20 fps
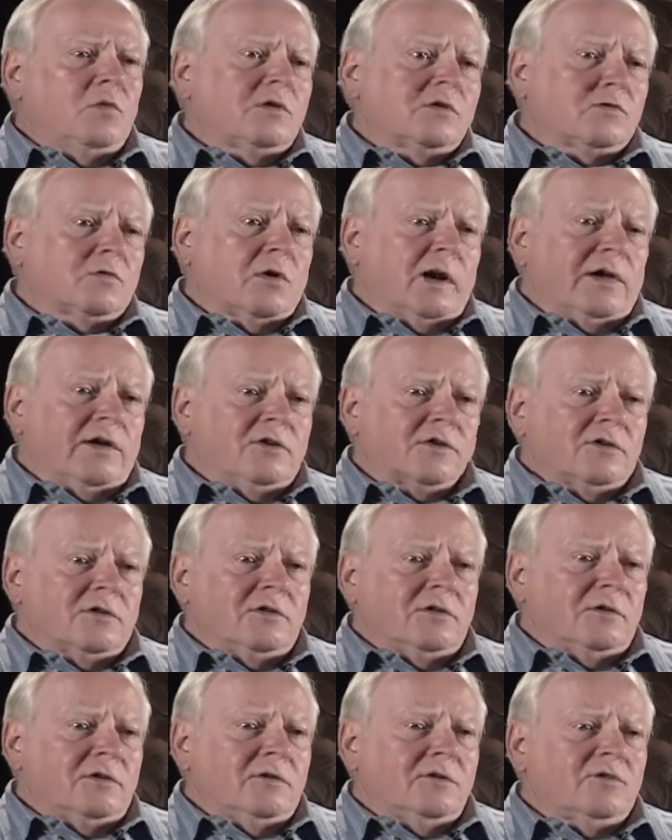was
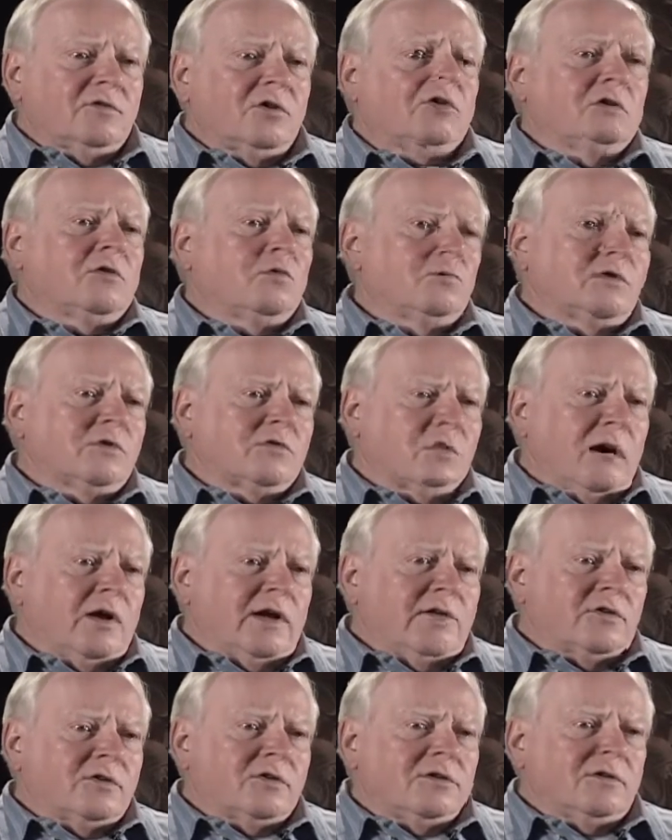rationed, sugar was
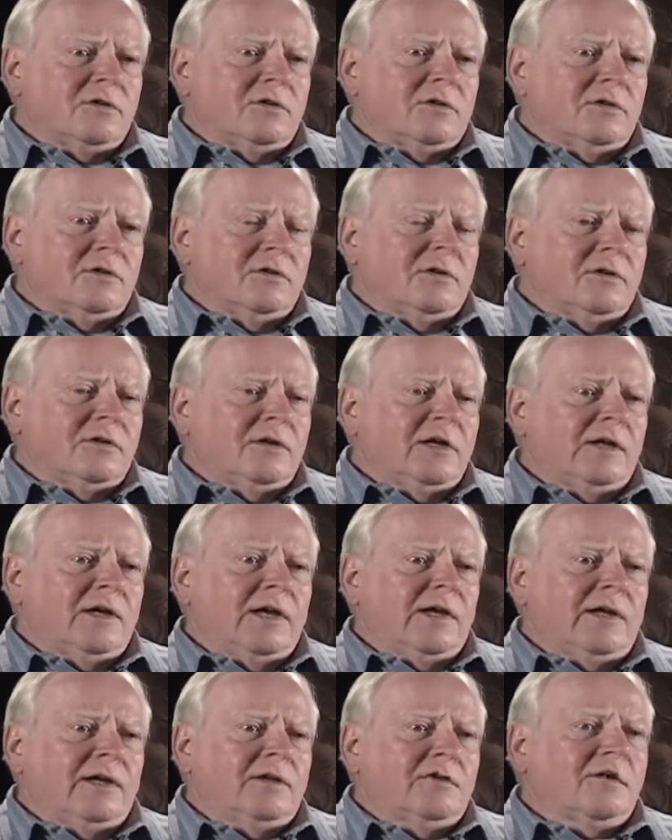rationed,
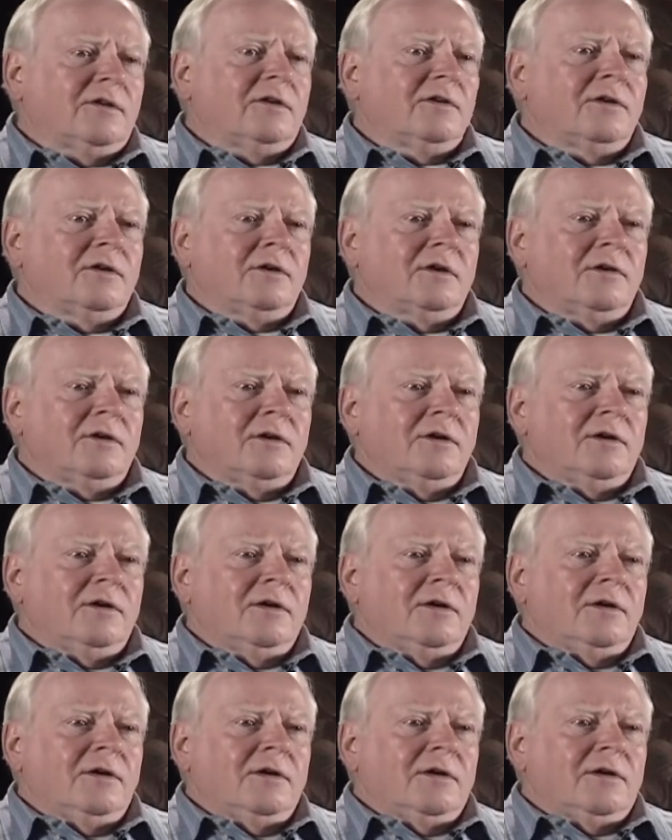and
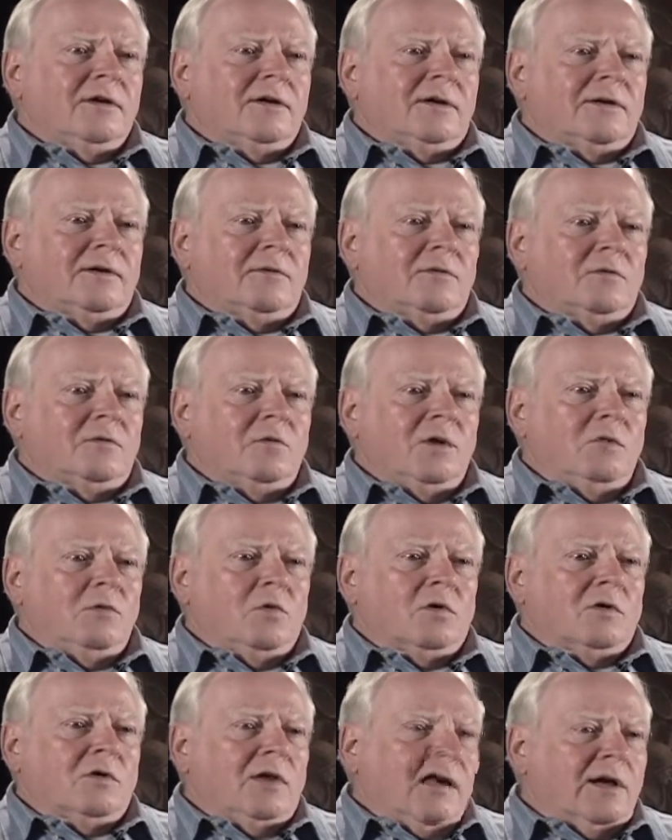uh, we
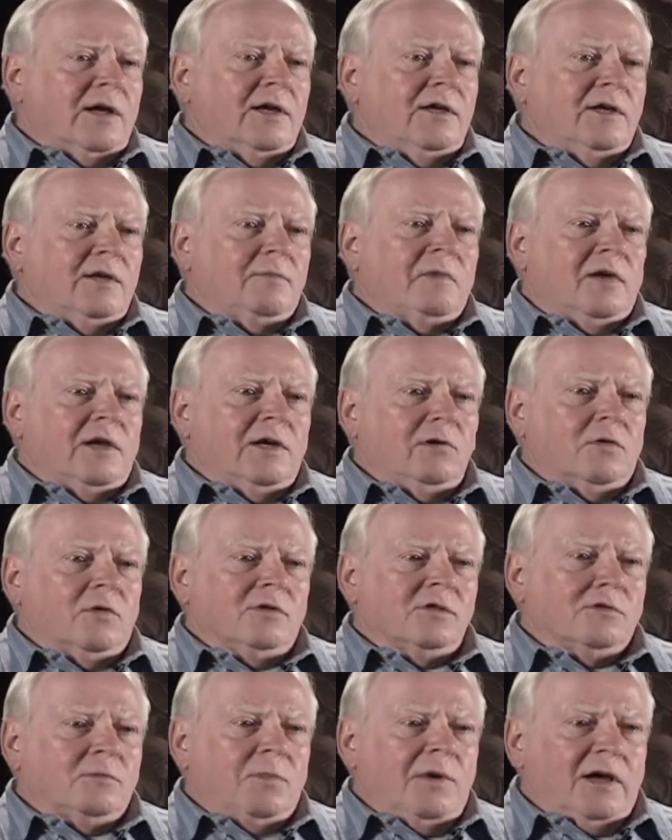were lucky in many
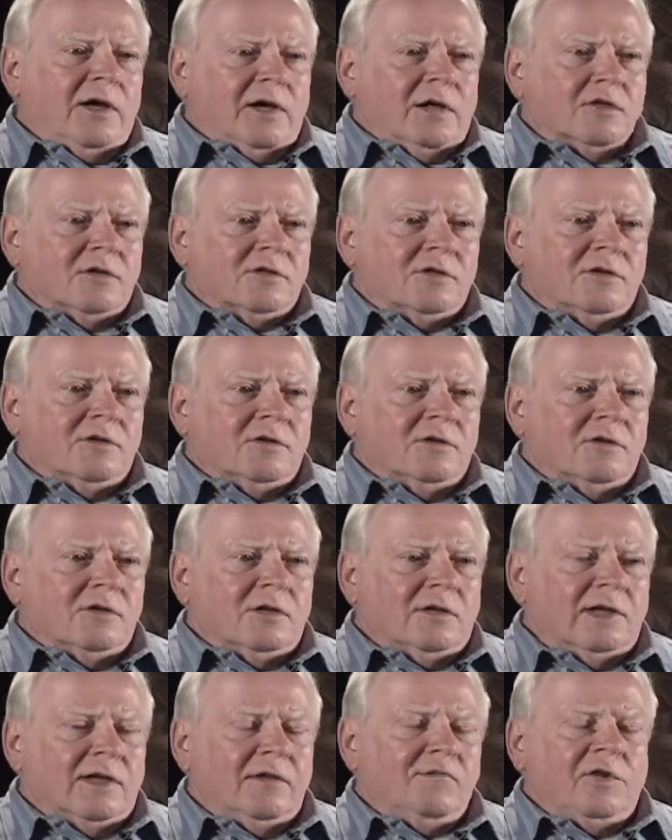respects
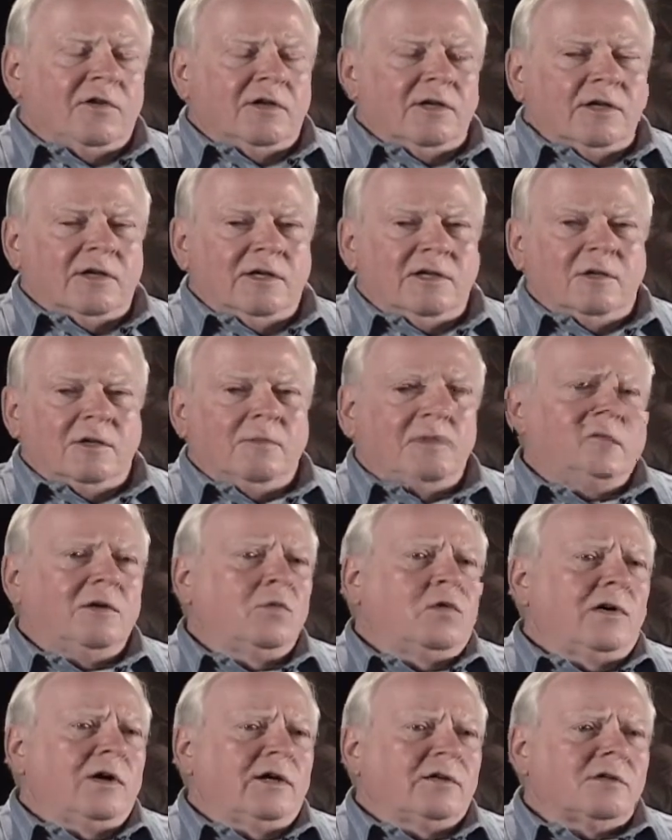living in the
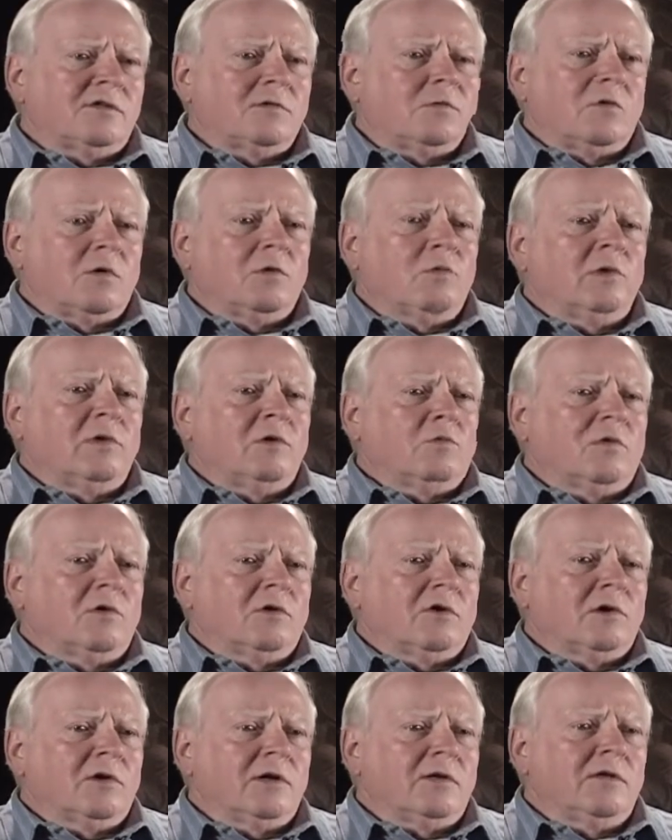Midwest where we
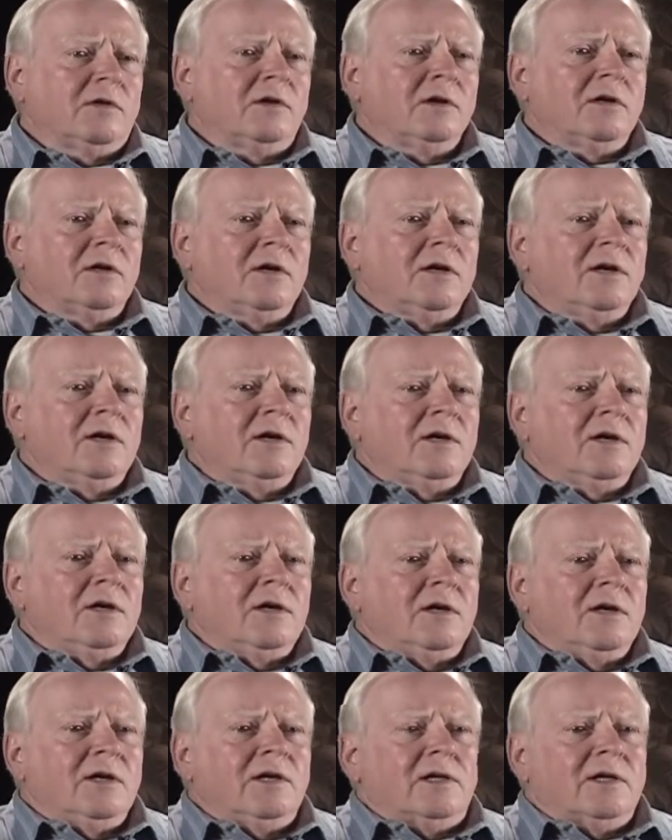were, in,
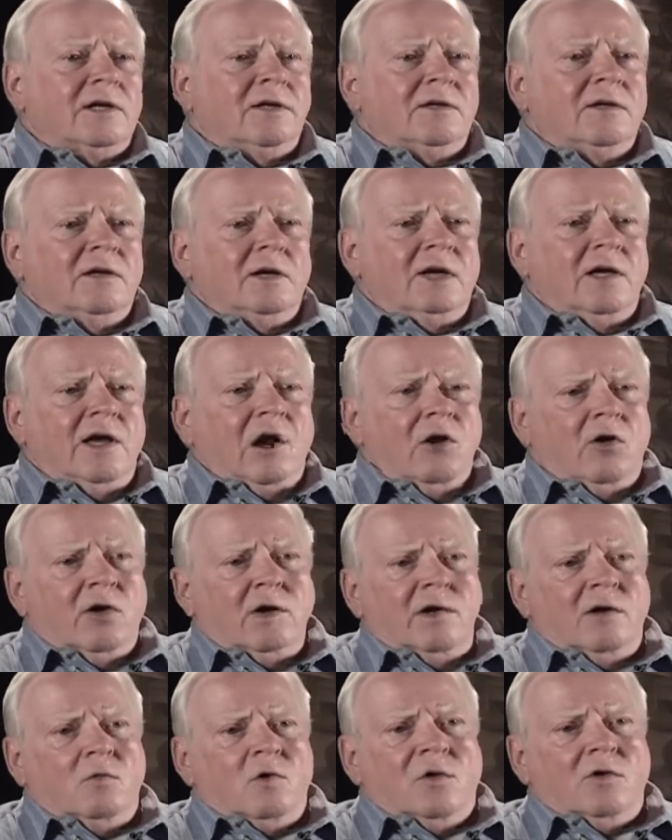in an
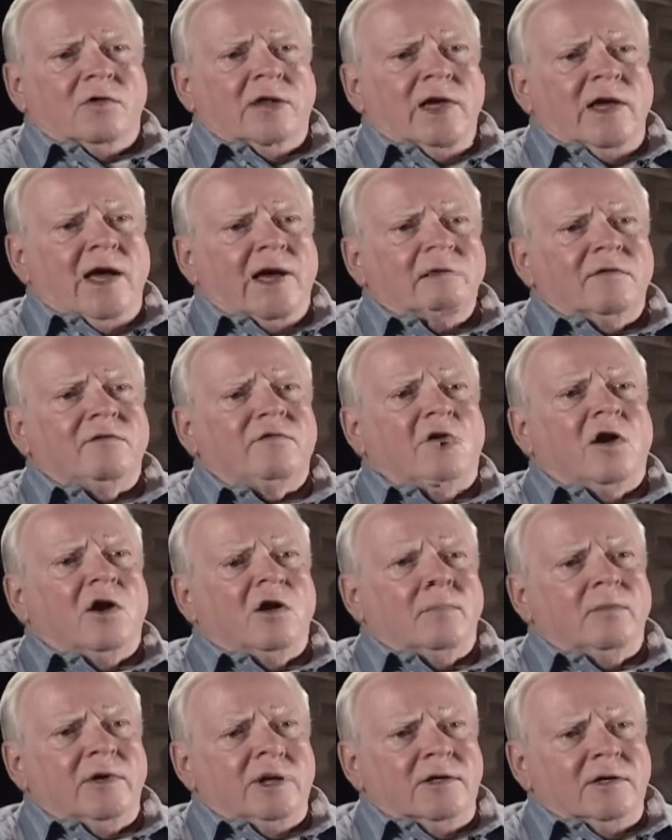area where they had
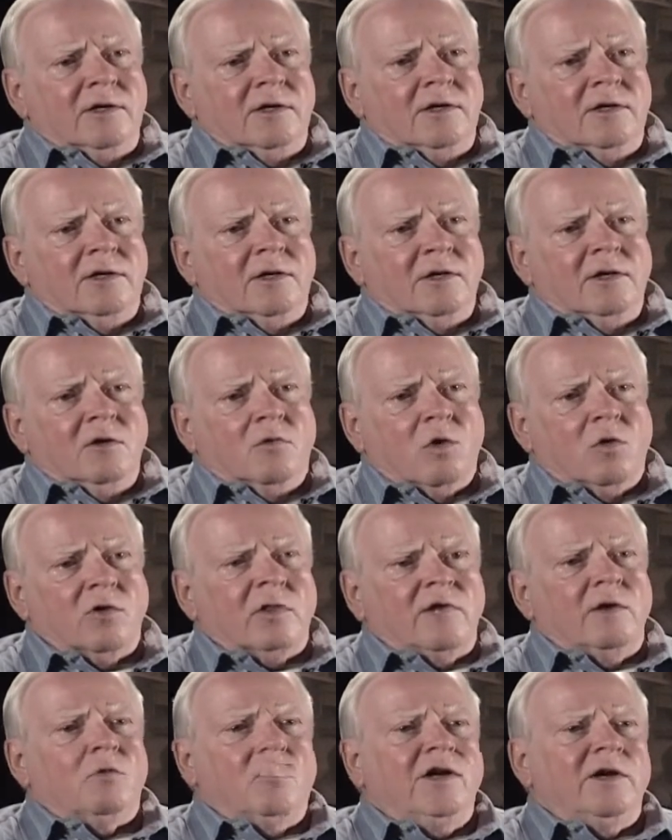farming, where
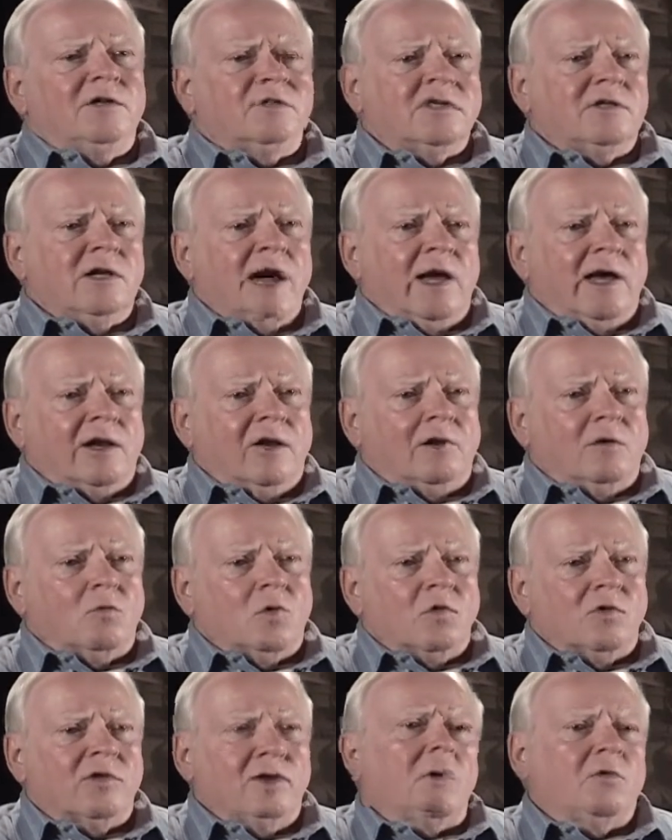they raised cattle,
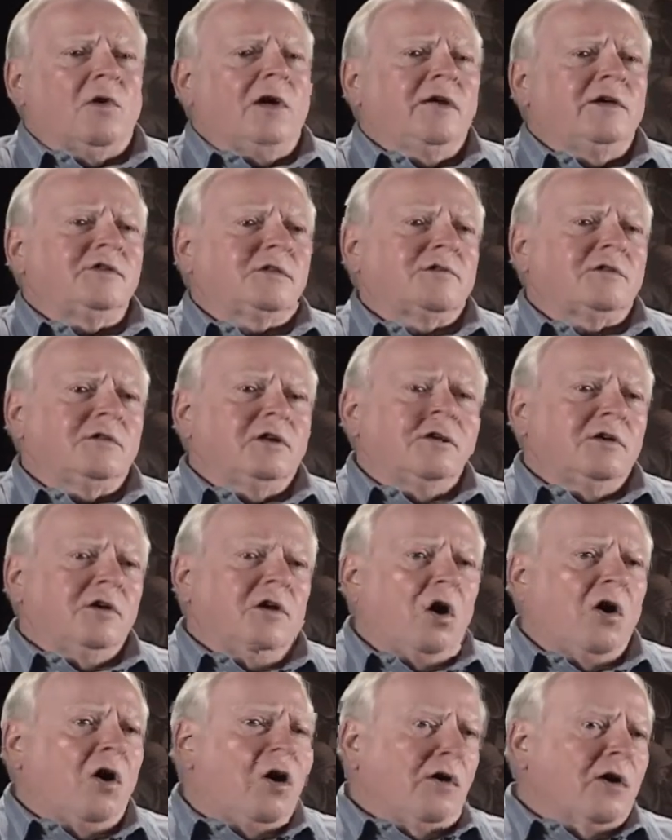where they raised
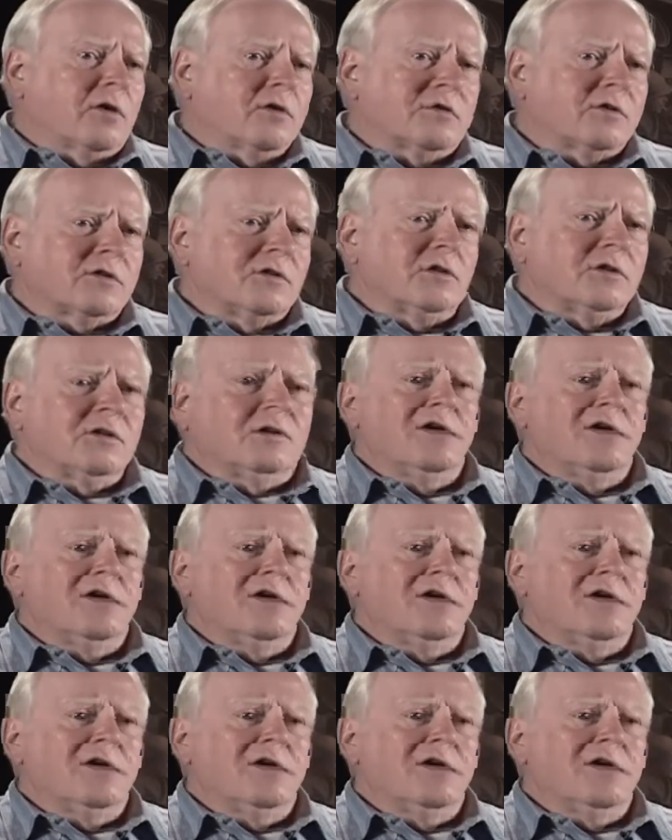hogs.